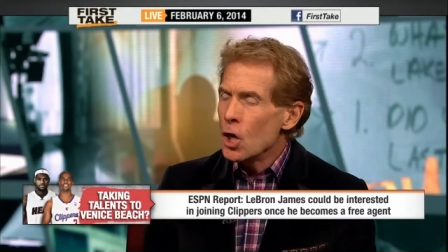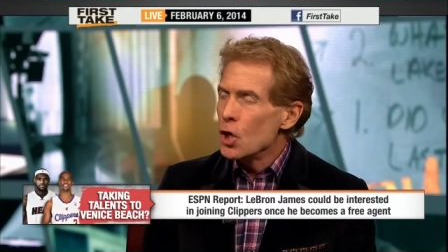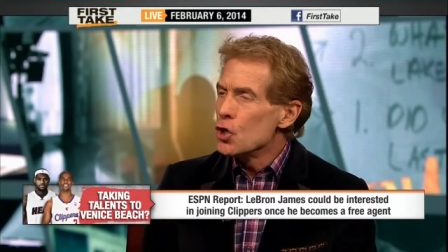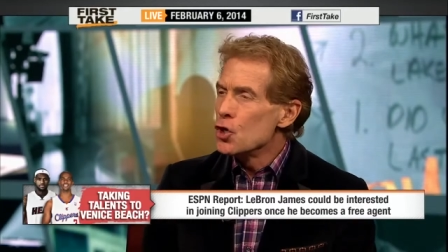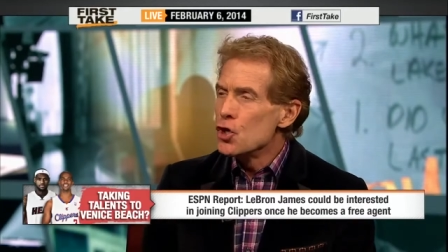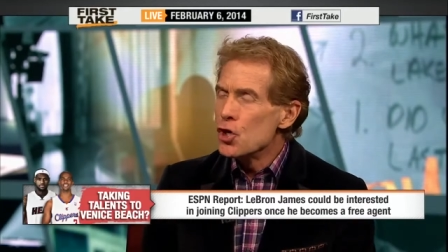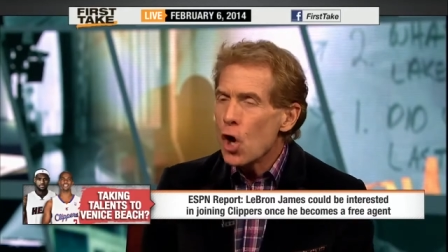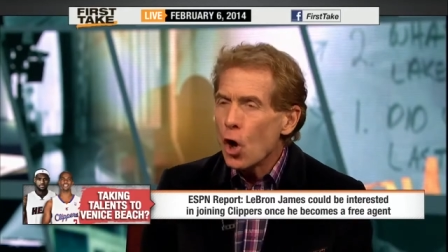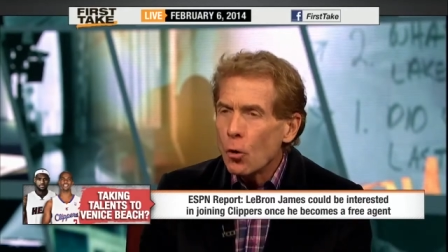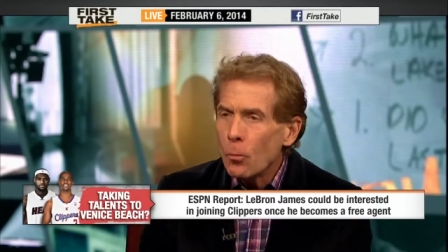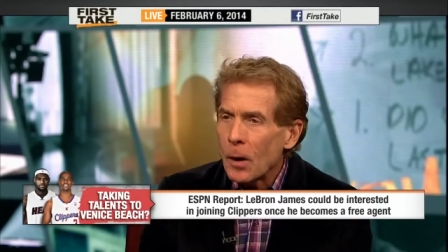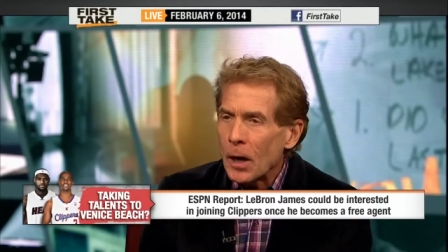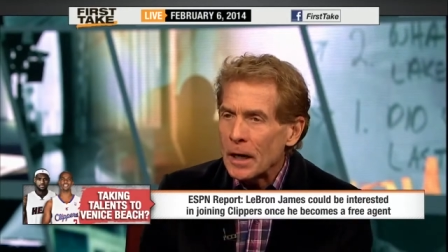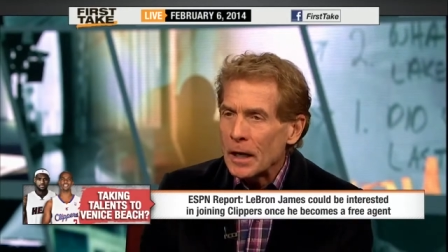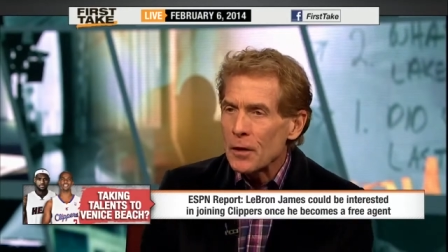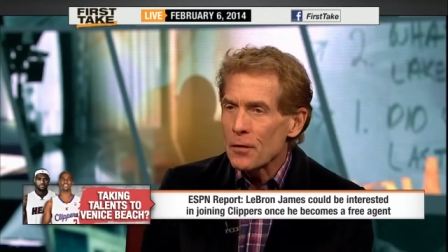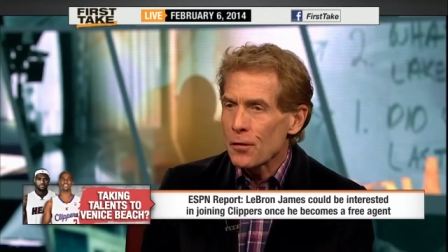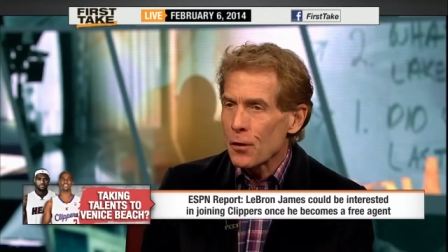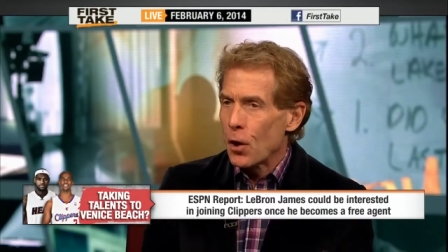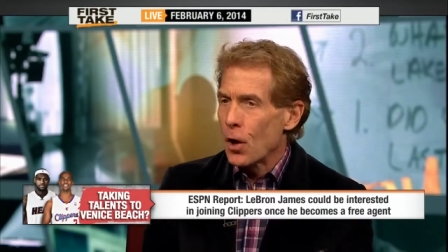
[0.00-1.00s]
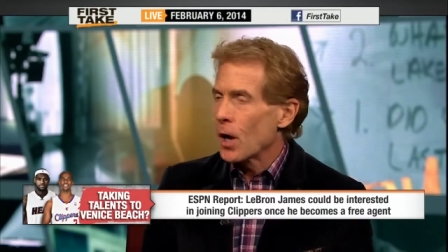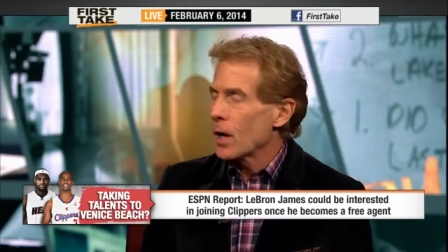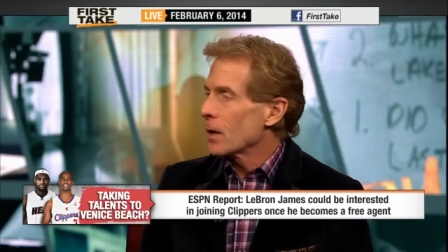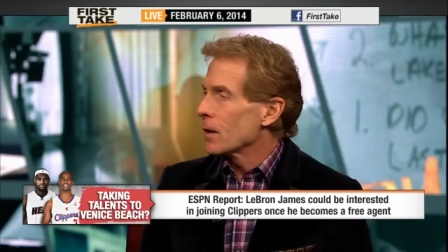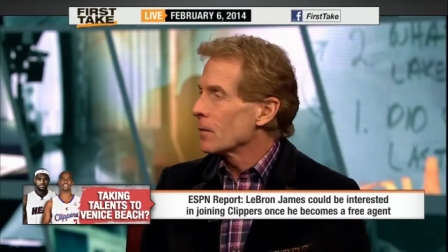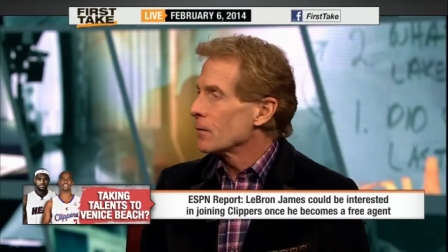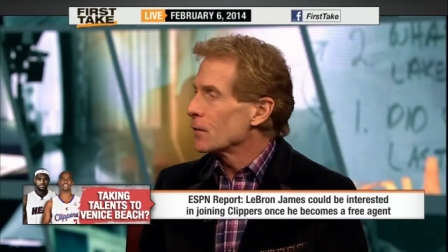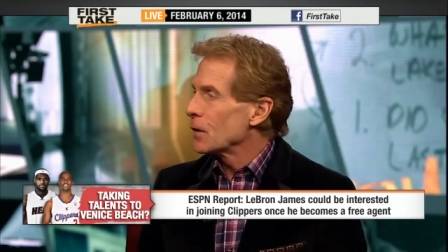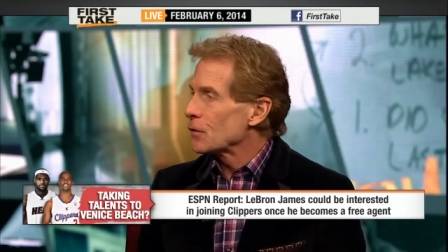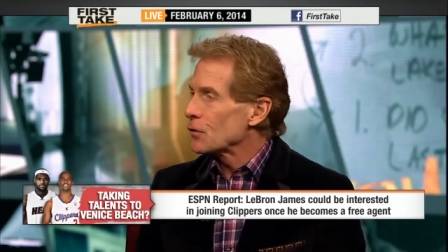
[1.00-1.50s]
Nobody thought
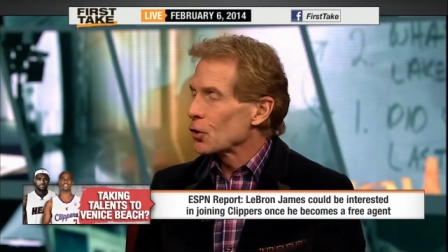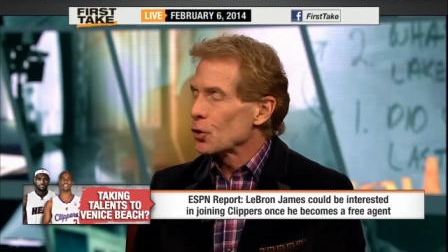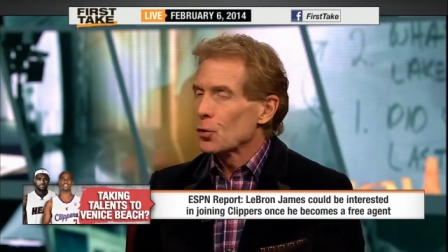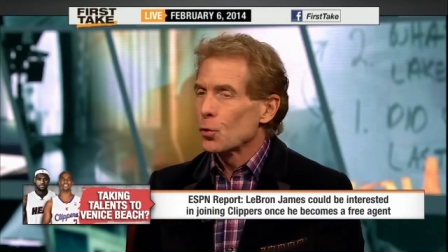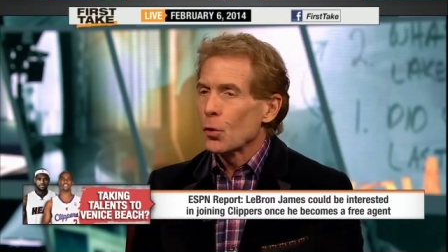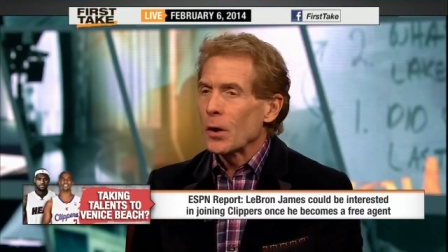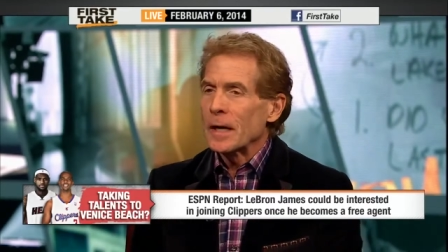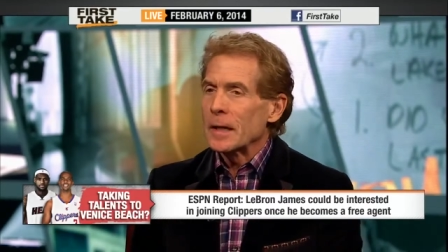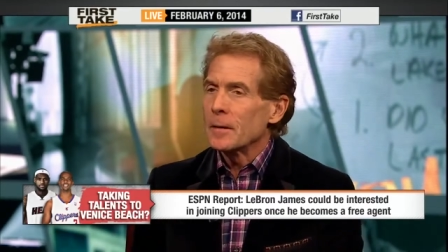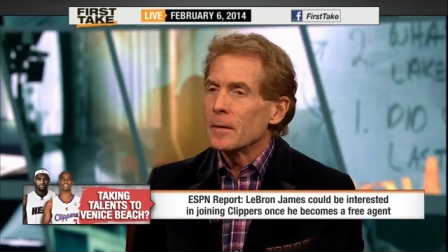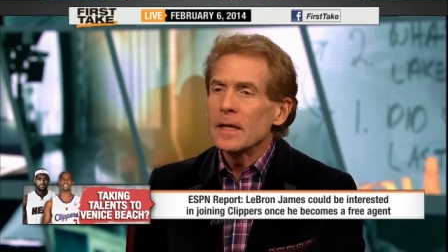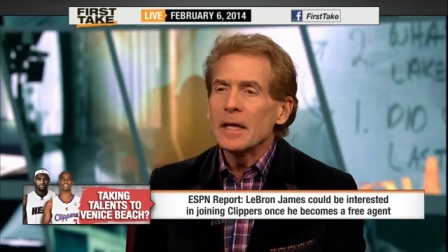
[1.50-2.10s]
that the great,